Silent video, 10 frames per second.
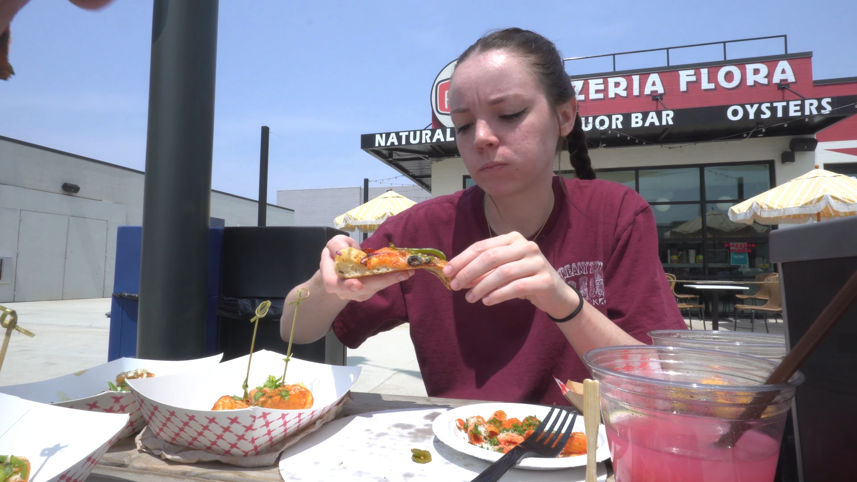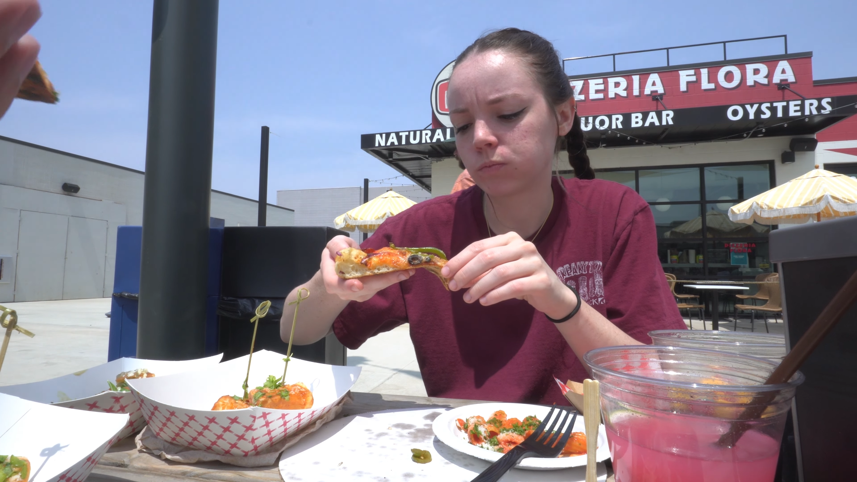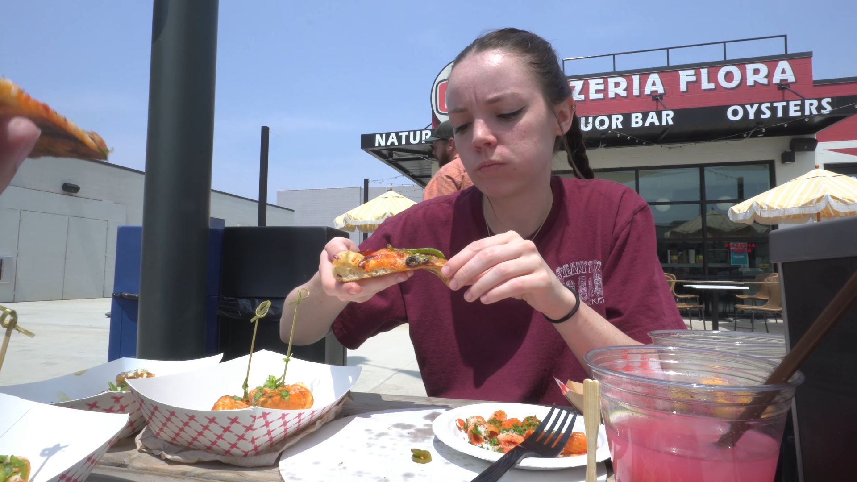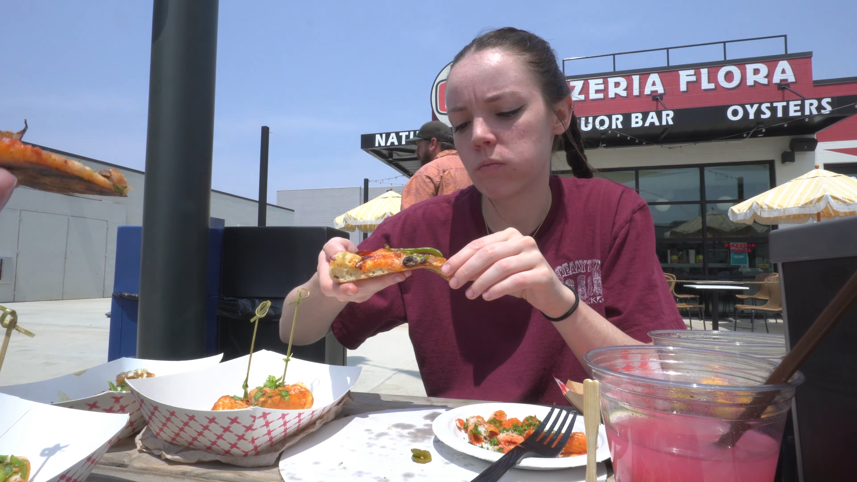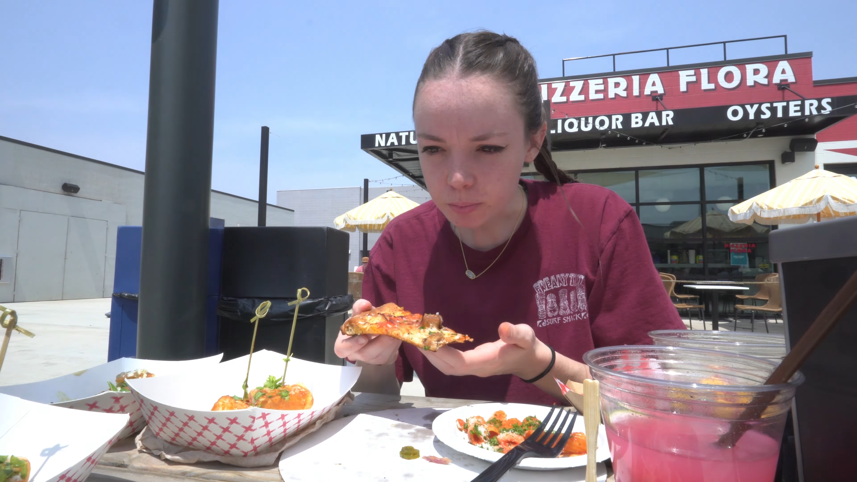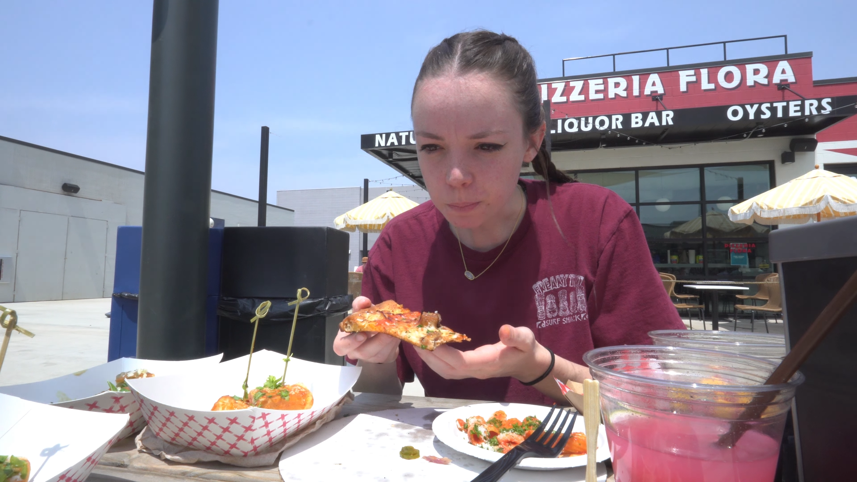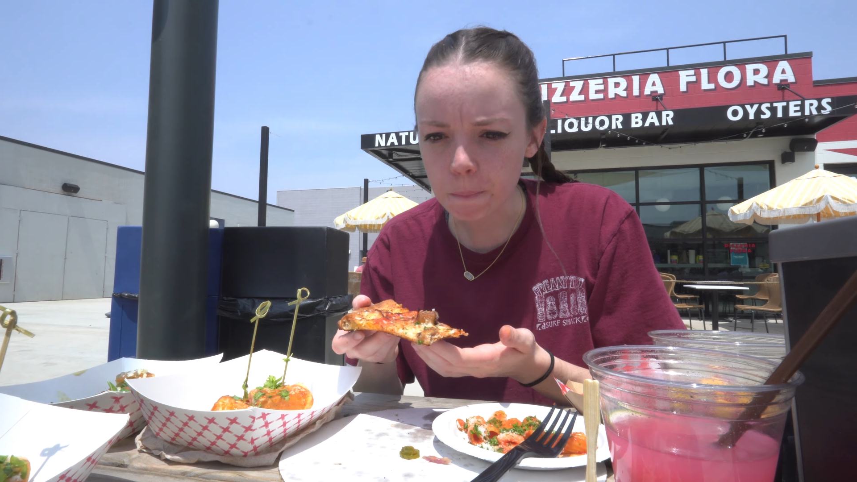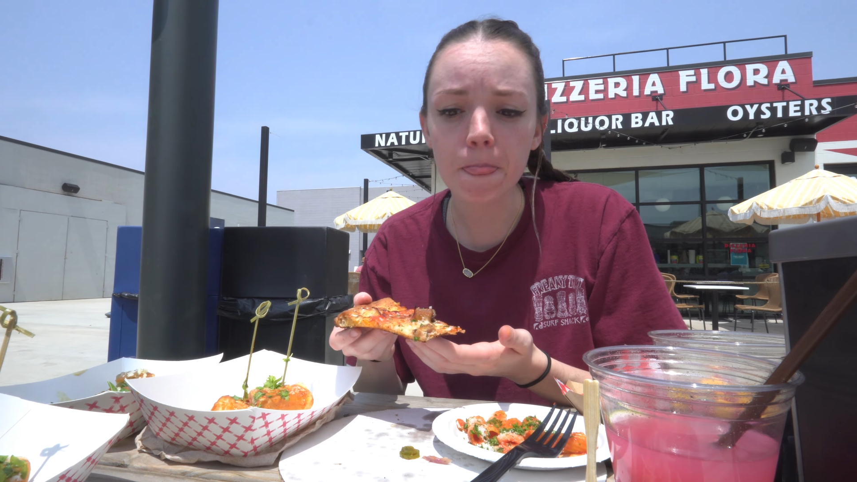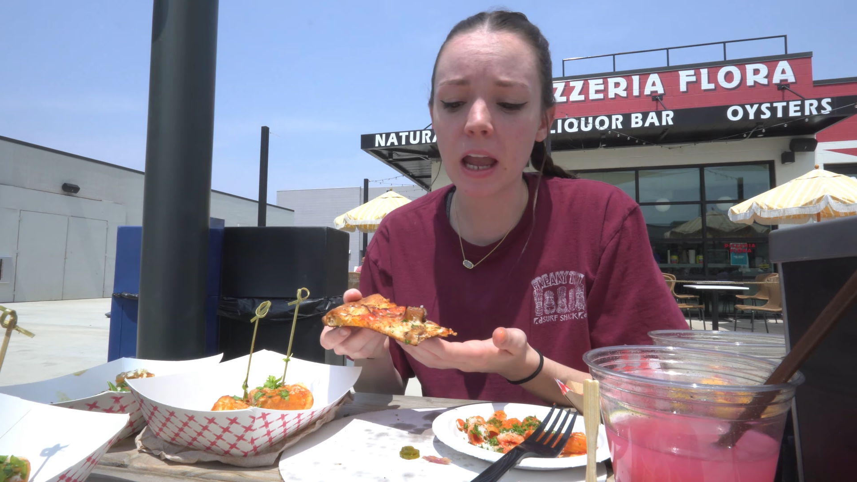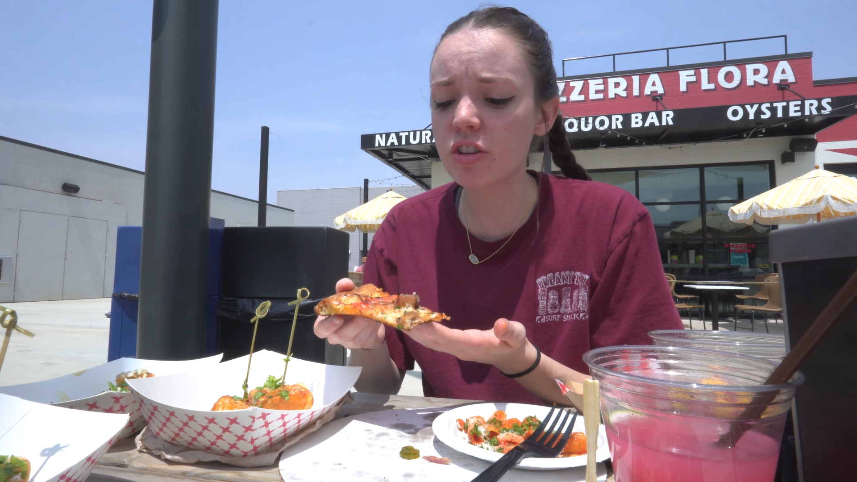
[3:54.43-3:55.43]
sauce
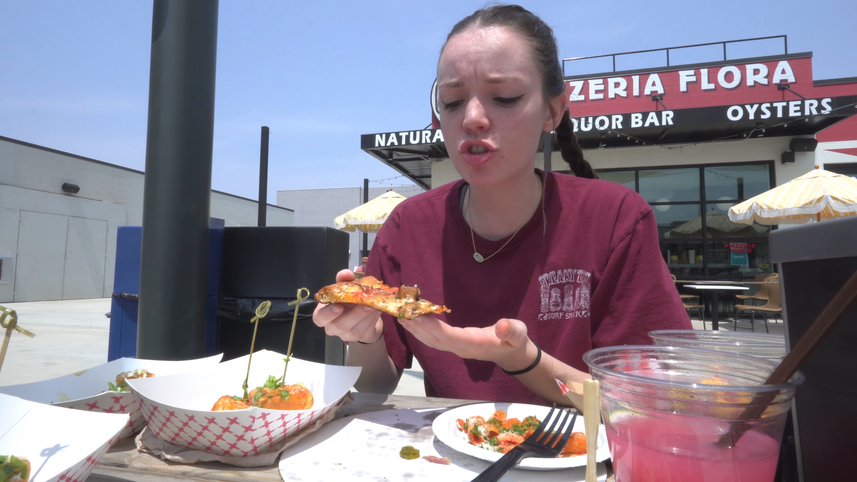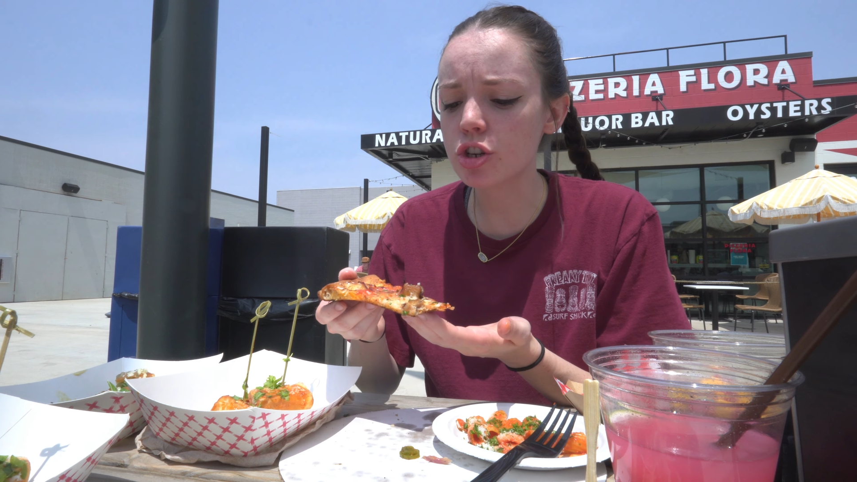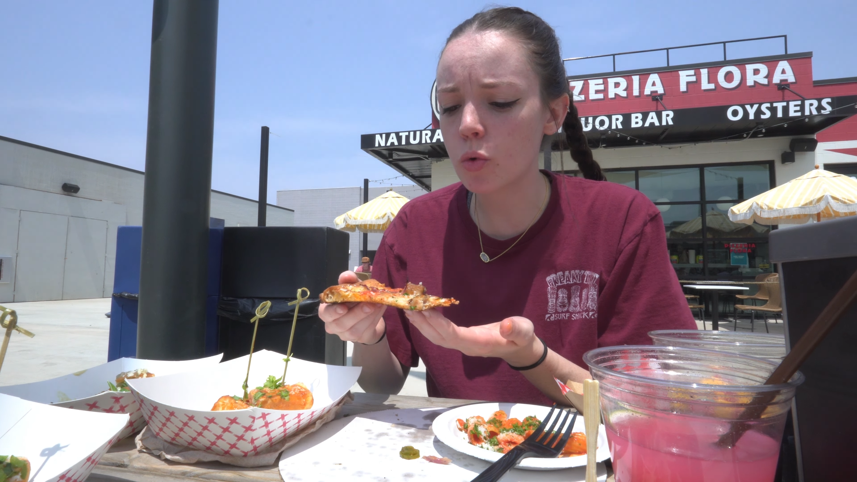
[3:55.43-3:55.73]
was sweet,